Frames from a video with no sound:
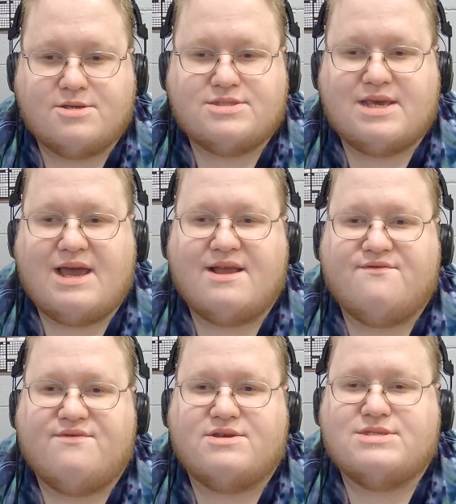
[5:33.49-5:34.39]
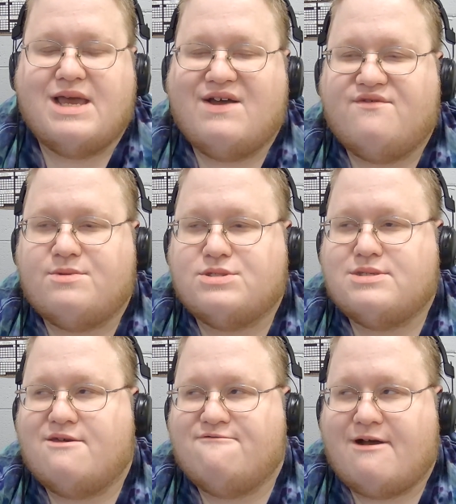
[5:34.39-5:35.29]
Aside, aside from the
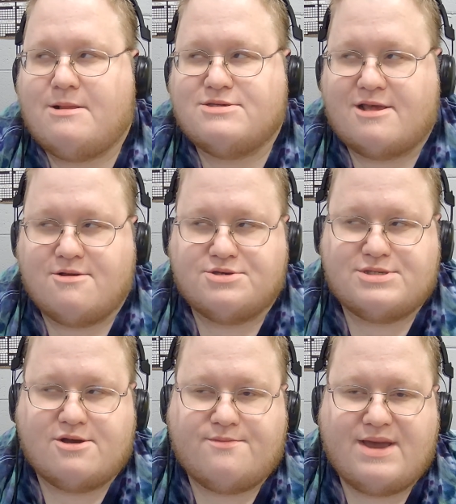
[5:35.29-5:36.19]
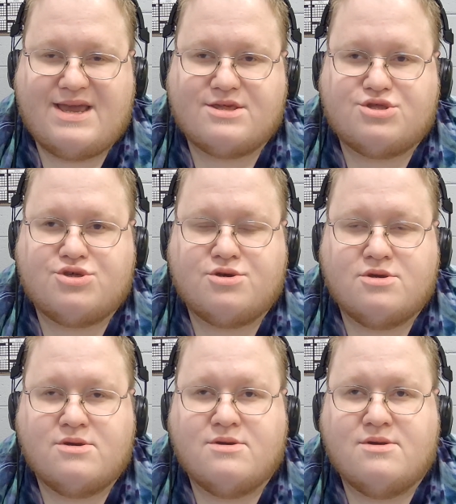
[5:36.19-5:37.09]
Seth Rollins Hell in a Cell match,
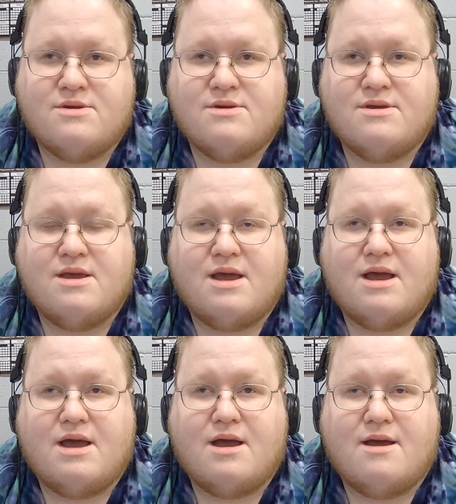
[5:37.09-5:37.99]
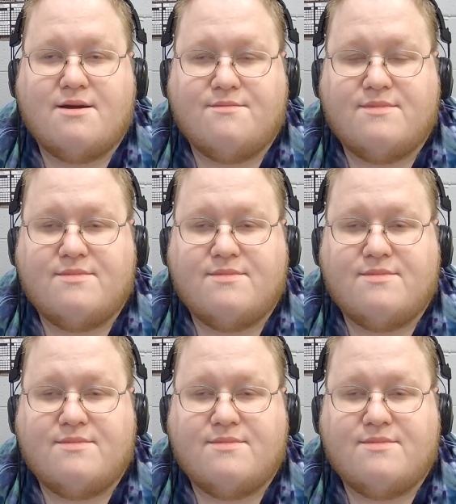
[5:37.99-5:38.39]
um,